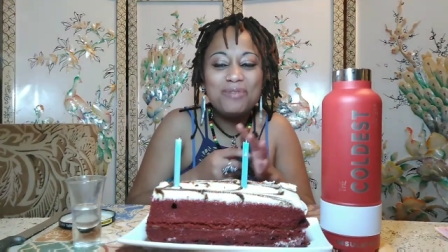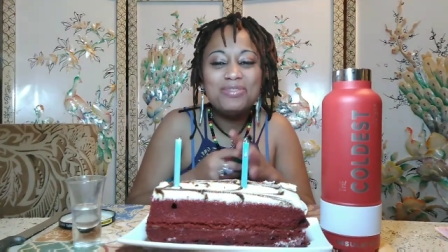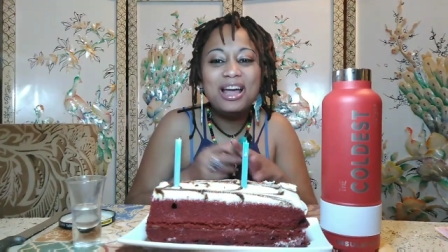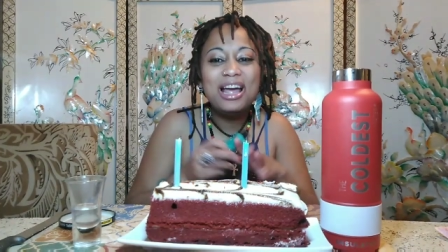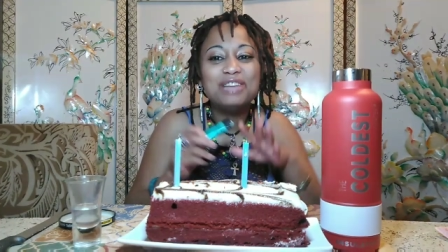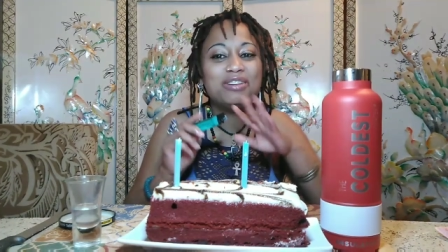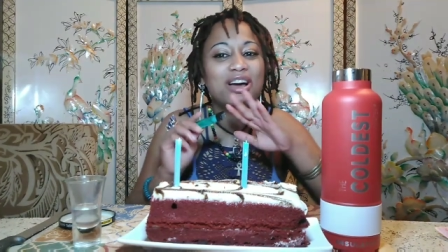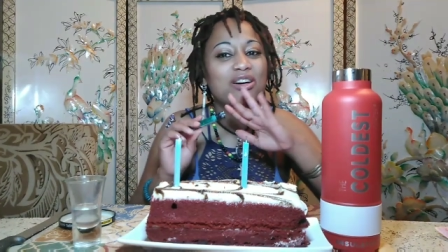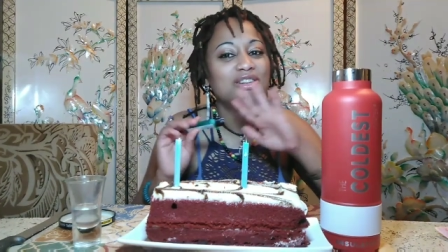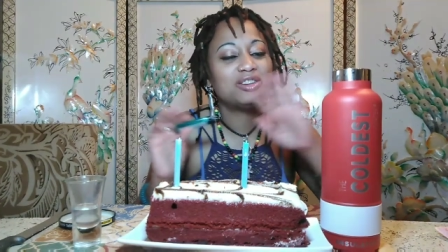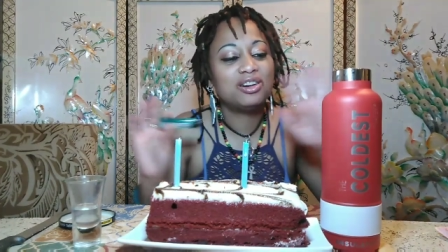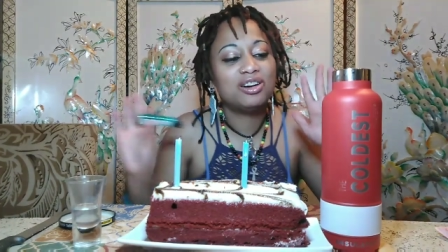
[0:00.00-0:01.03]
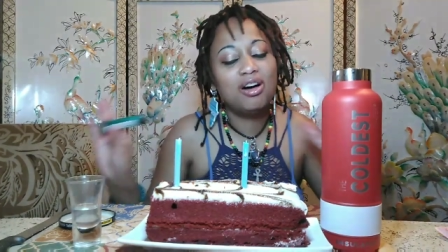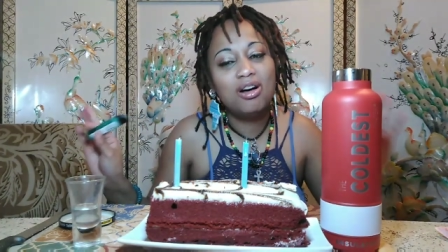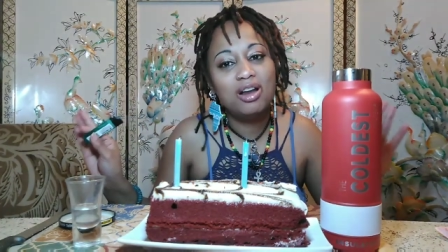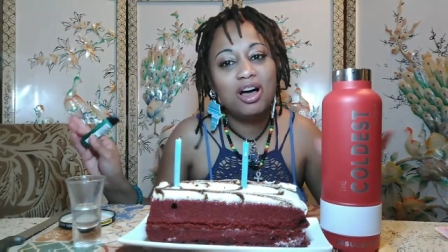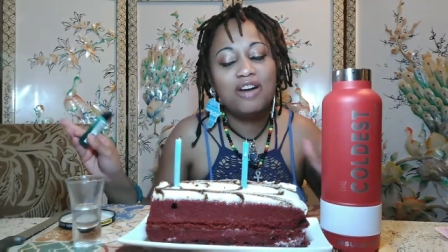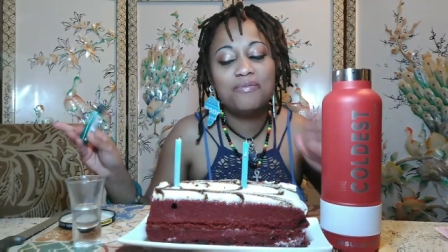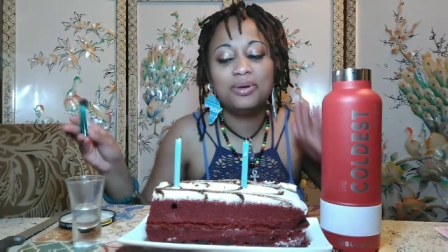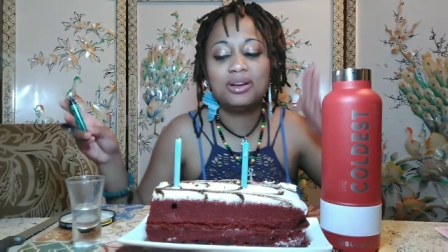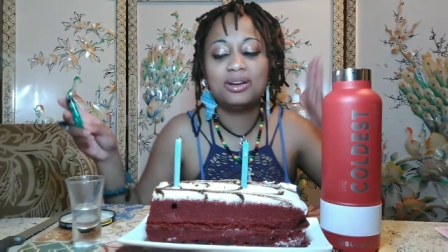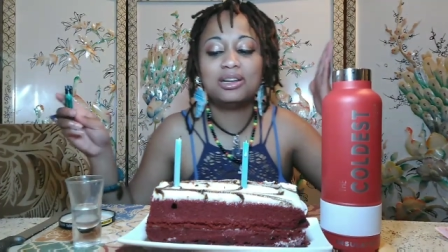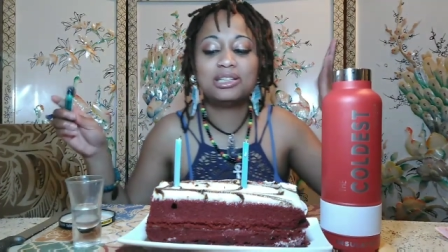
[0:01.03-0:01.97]
birthdays, we're not gonna turn it all off
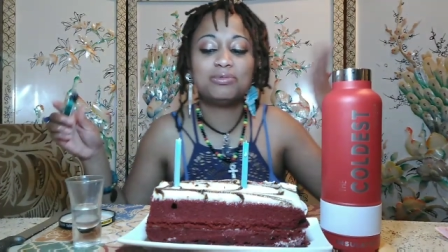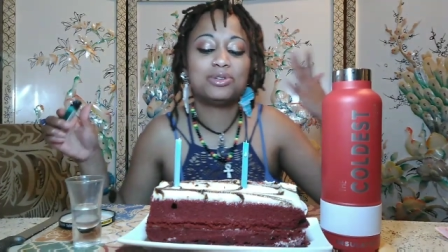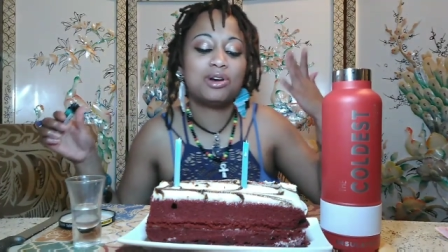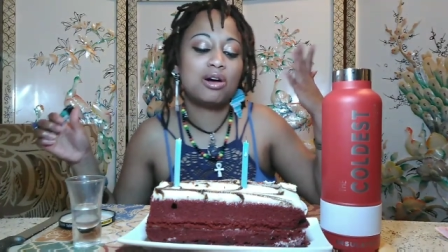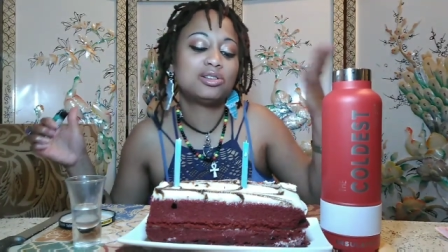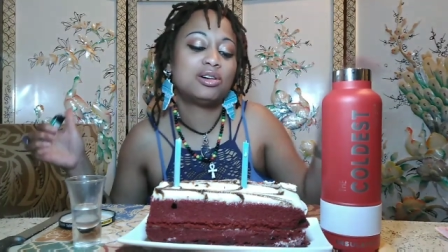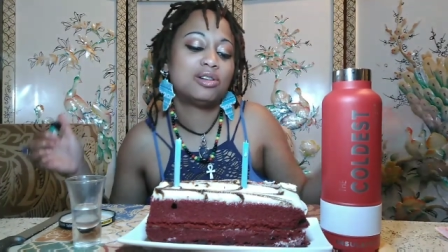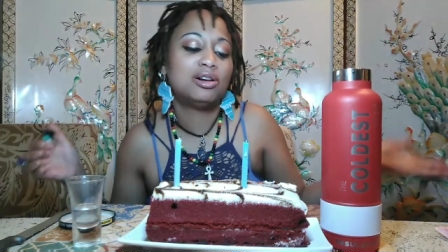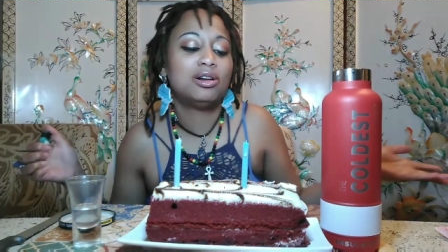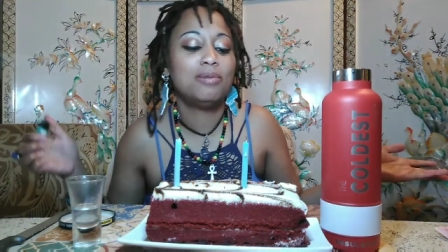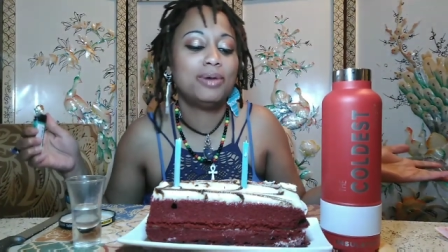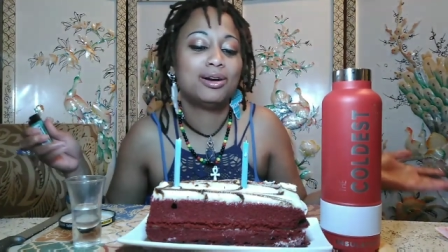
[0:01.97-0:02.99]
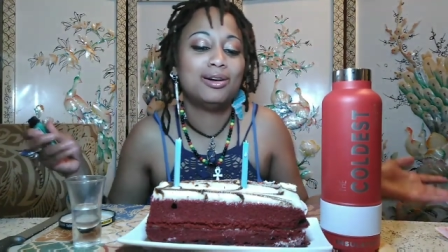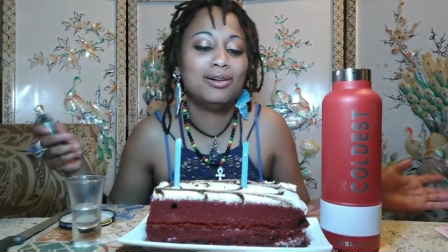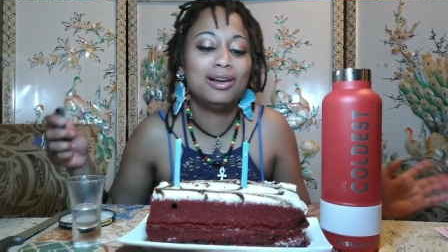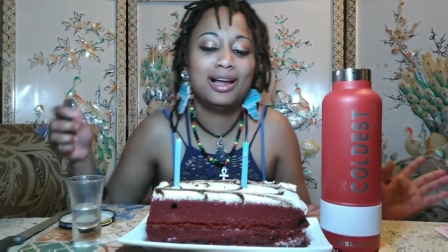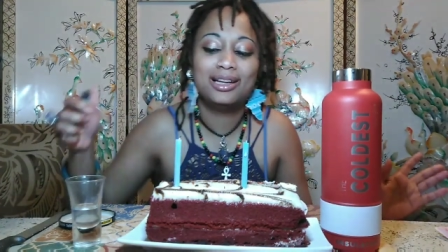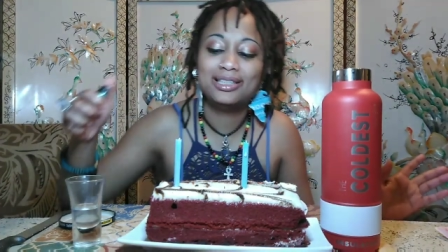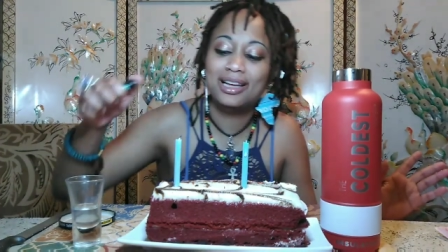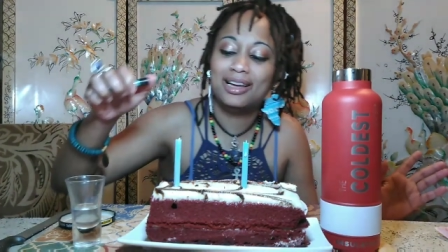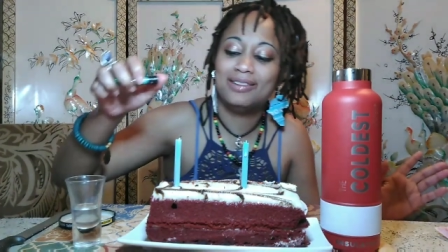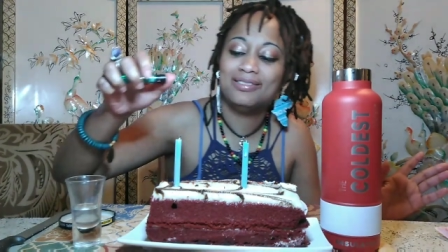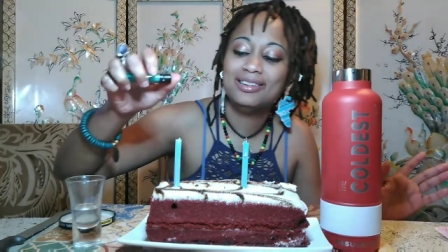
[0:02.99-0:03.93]
because it was hard to turn it all back on last
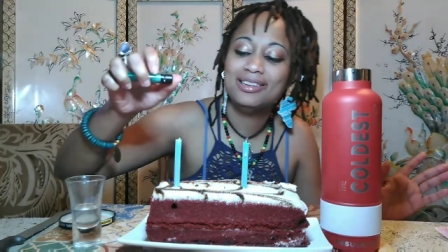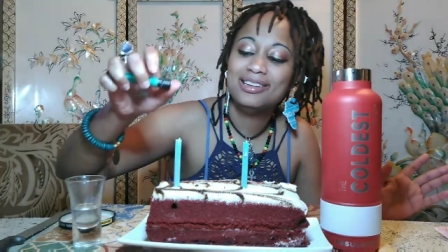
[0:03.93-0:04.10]
time.